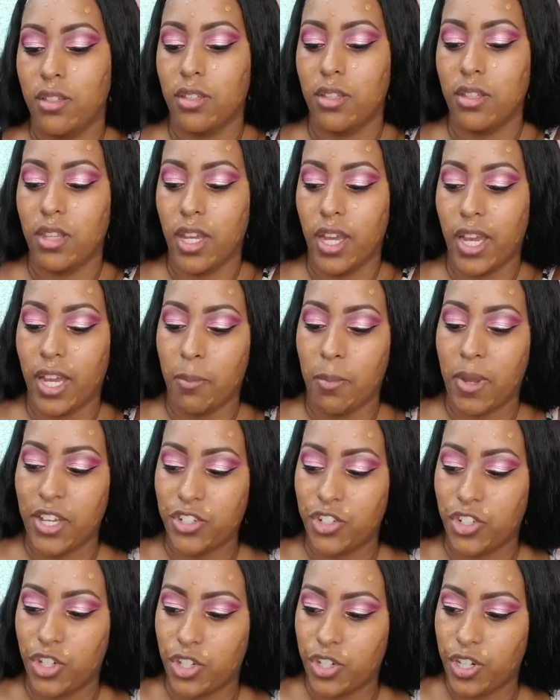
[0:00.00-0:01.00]
They had
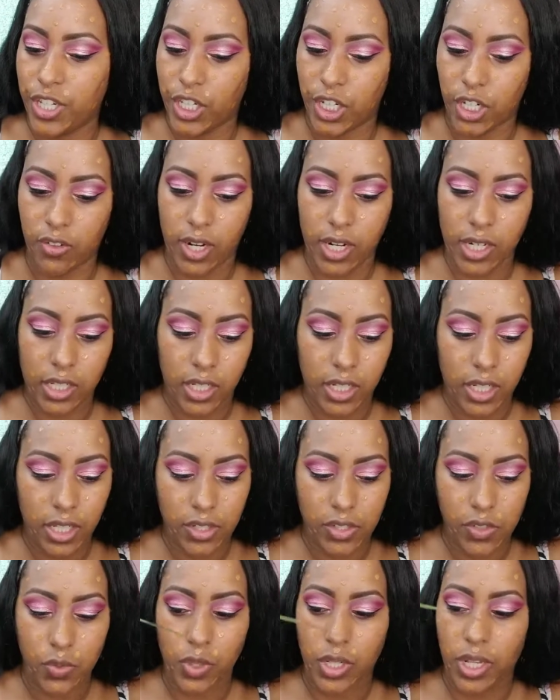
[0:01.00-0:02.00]
matched her
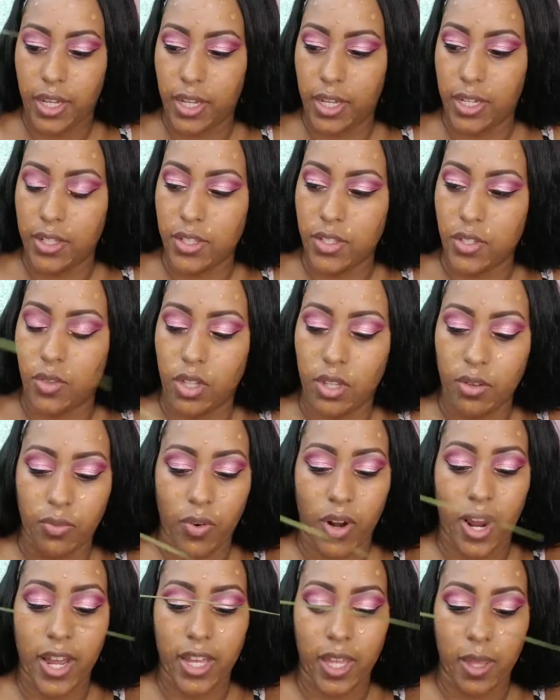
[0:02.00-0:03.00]
incorrectly, too light. So
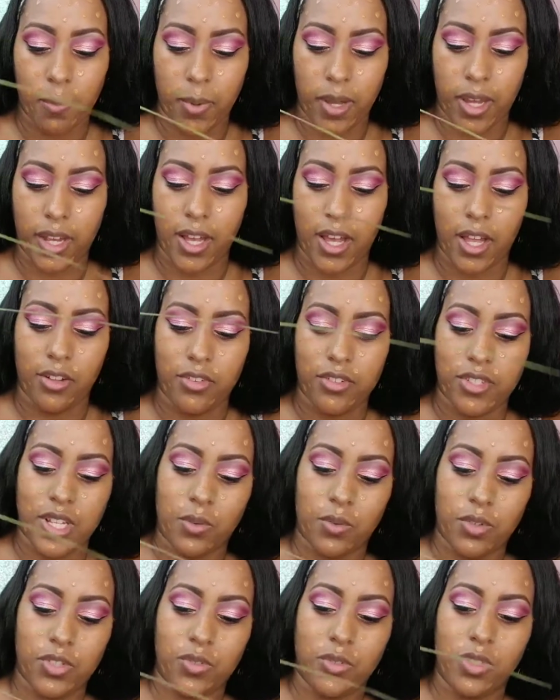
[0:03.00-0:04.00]
therefore, I kept buying colors that
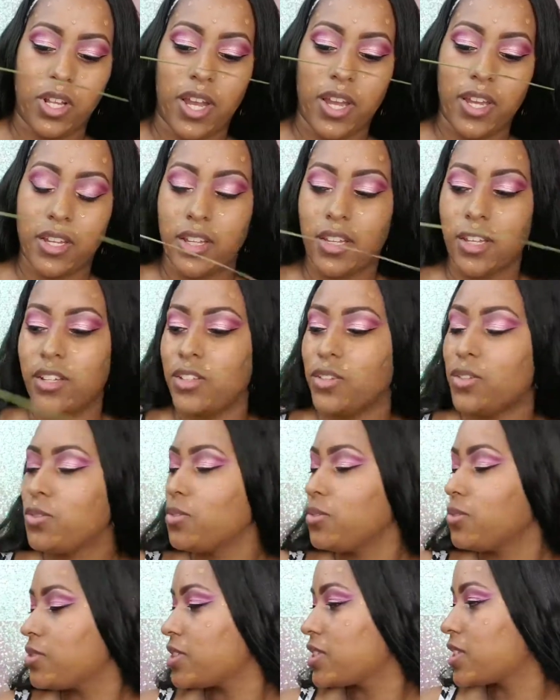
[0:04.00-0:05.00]
were too light. Can
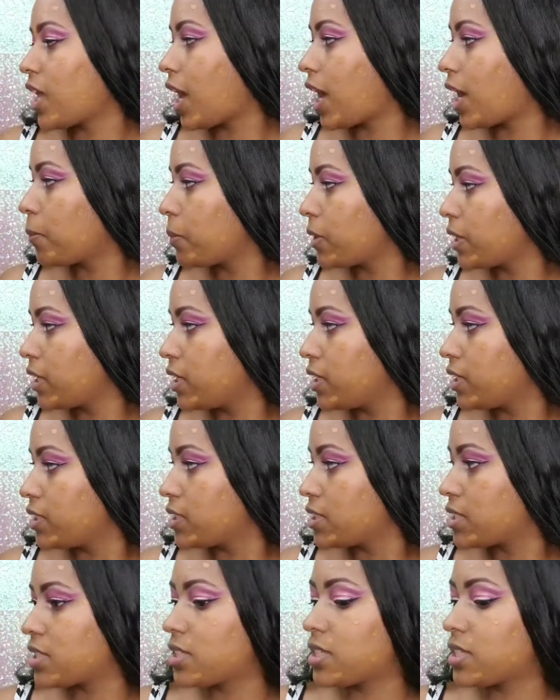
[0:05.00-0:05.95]
you stop, please?